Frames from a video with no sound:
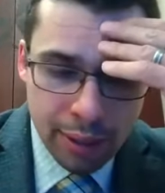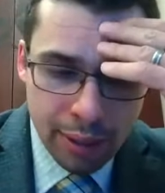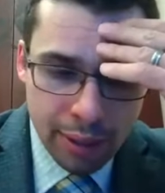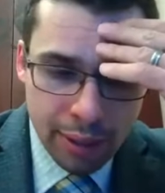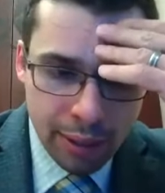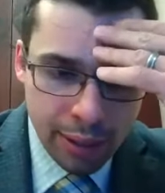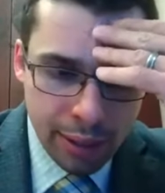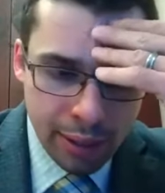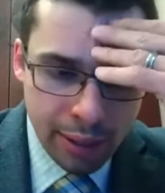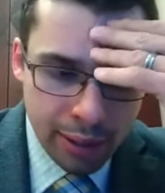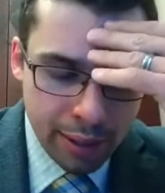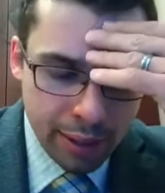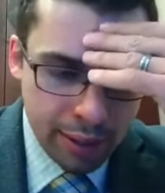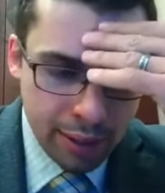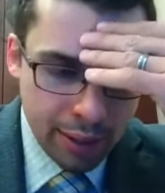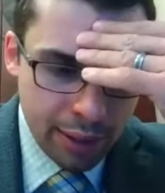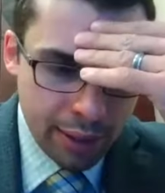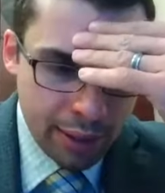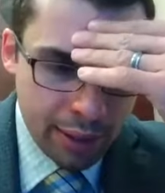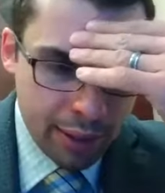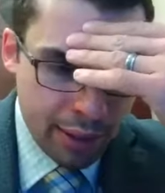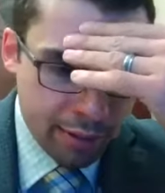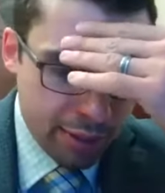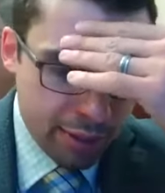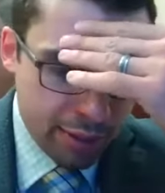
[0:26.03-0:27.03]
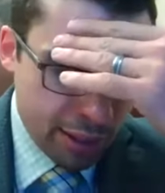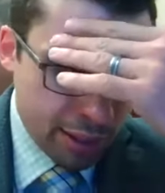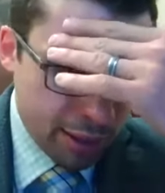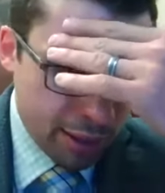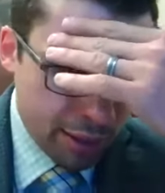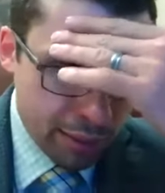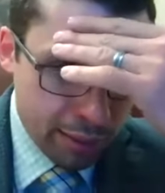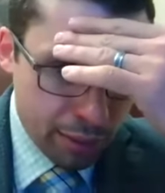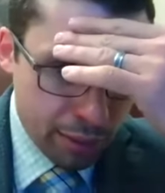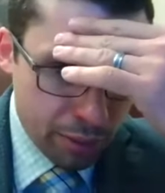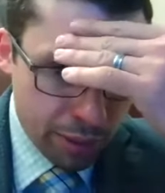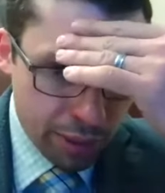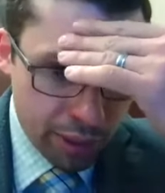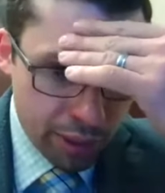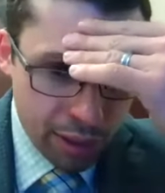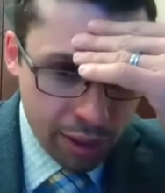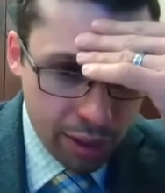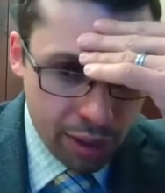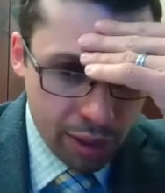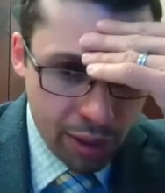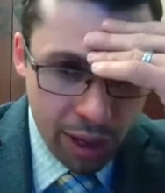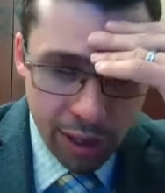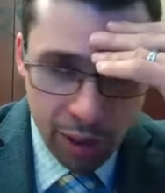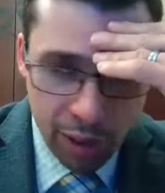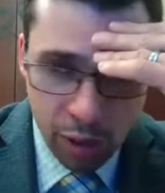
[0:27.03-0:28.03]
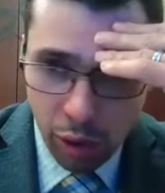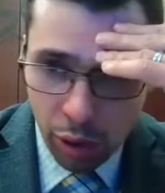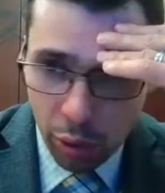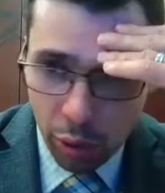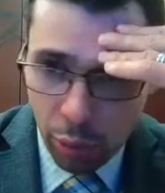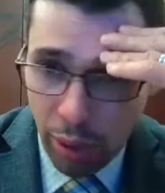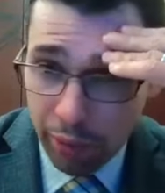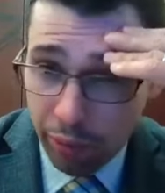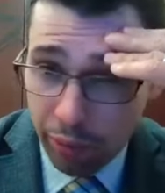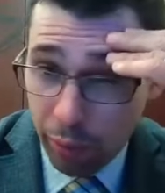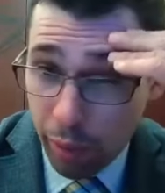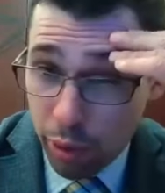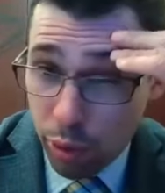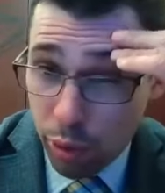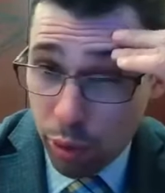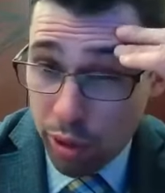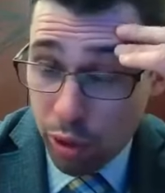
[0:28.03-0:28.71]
And I think it kind of got away from us.